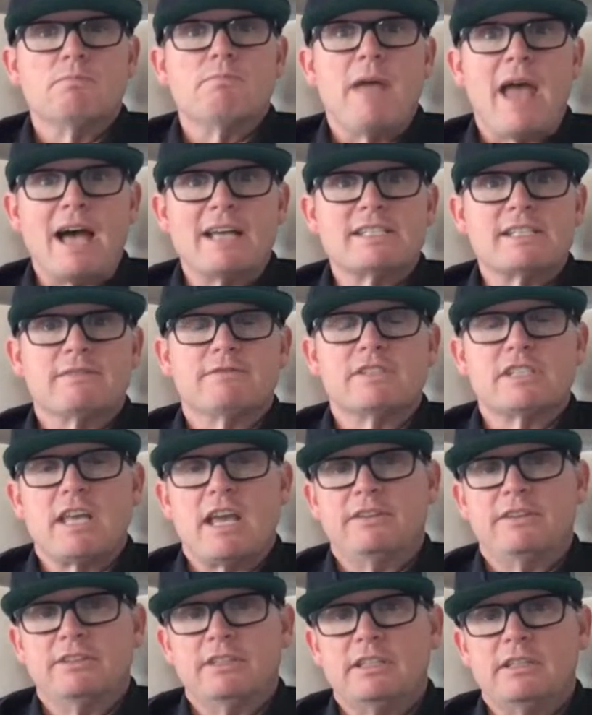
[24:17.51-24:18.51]
massive
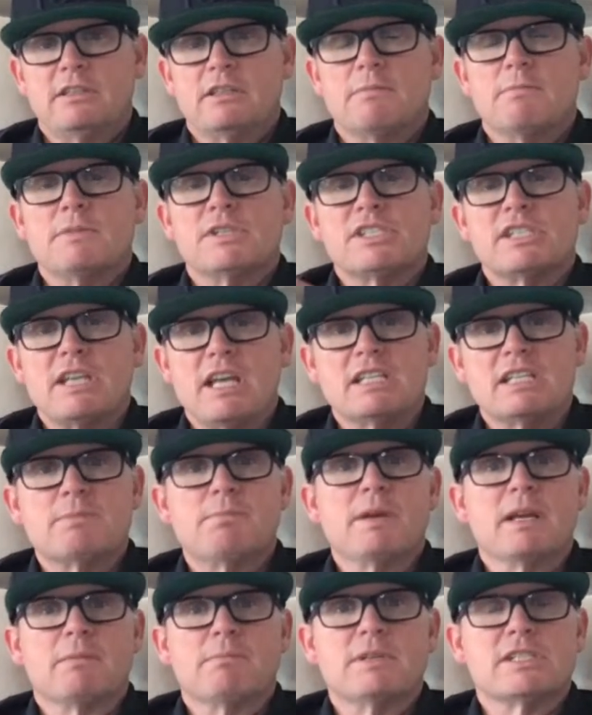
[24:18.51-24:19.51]
scaling, the mistakes
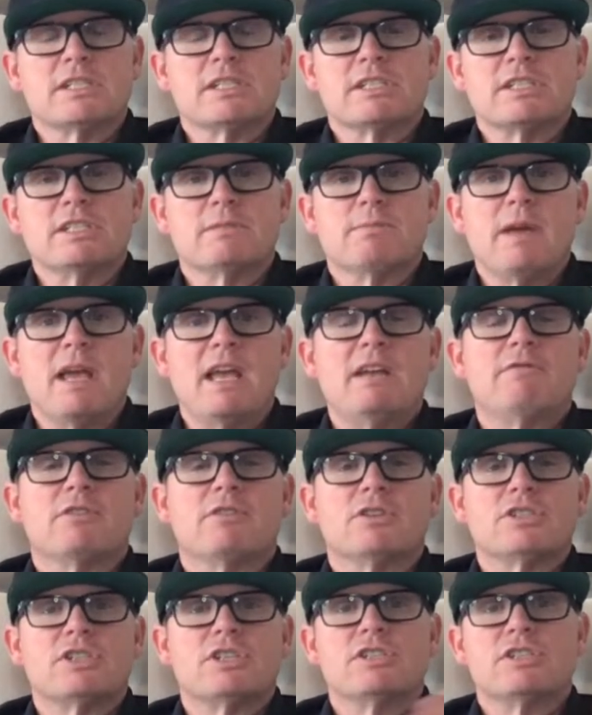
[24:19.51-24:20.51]
big businesses made
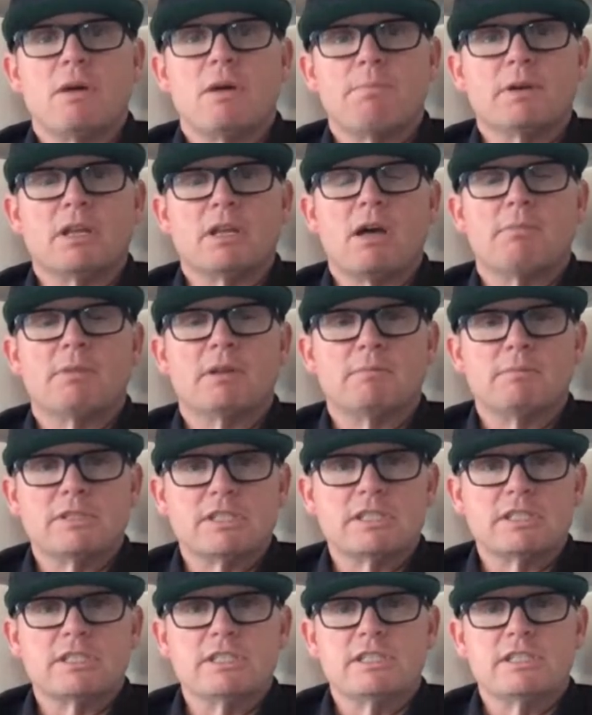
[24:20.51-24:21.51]
versus up and coming
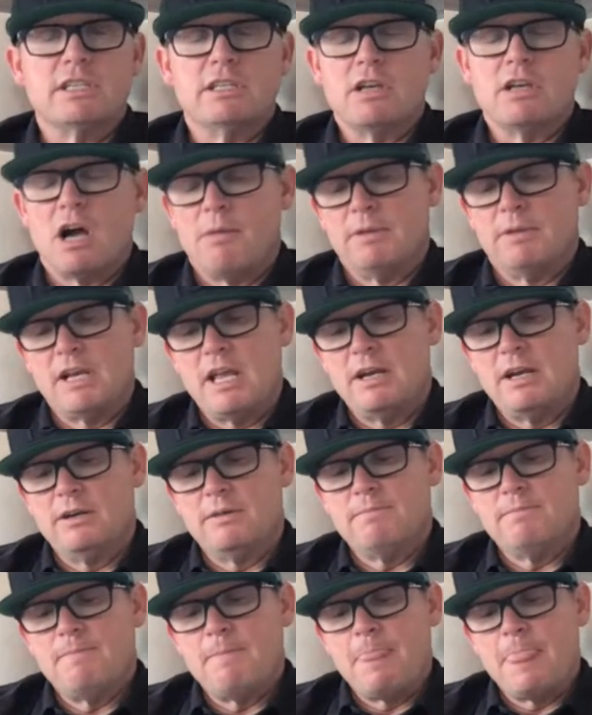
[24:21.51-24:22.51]
businesses that dominated
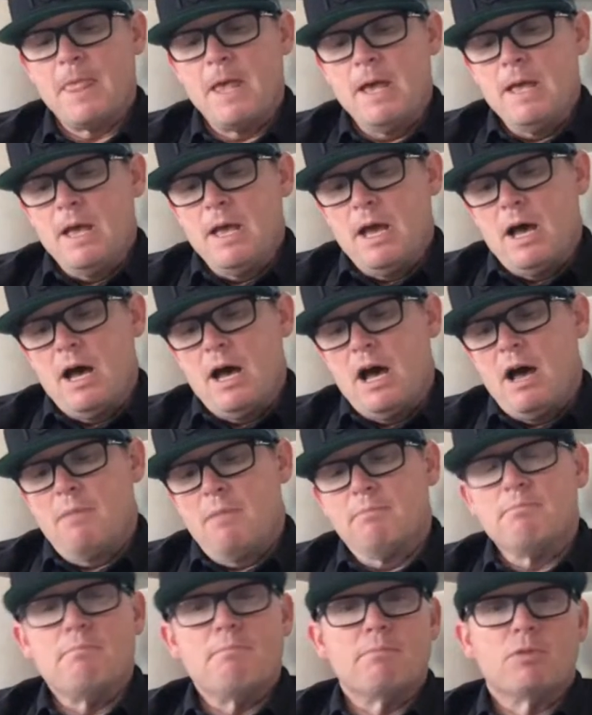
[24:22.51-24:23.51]

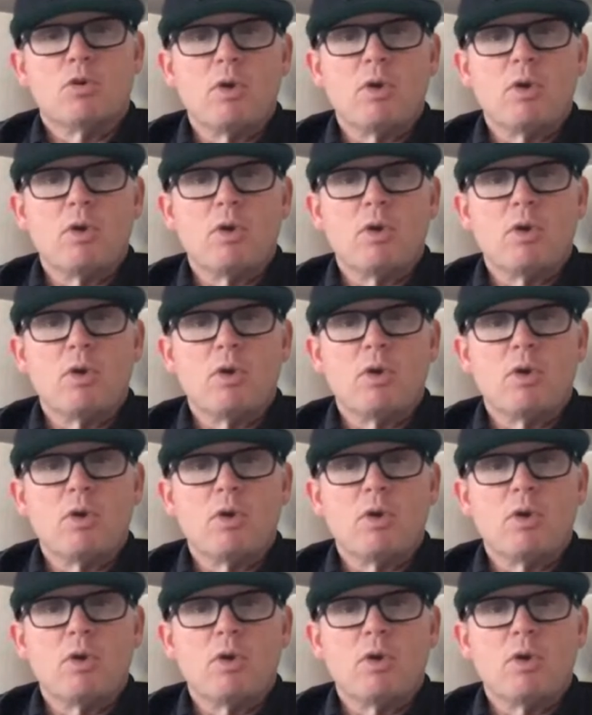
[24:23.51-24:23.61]
them.